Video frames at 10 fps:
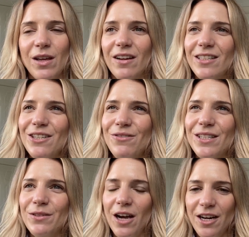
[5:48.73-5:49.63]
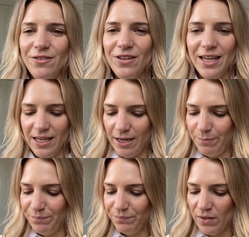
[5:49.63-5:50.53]
don't know, it's kind of like,
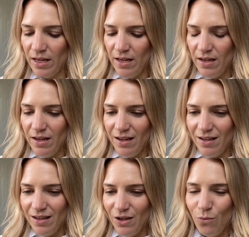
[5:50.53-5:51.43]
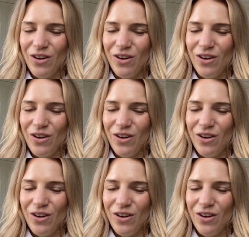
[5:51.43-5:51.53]
well,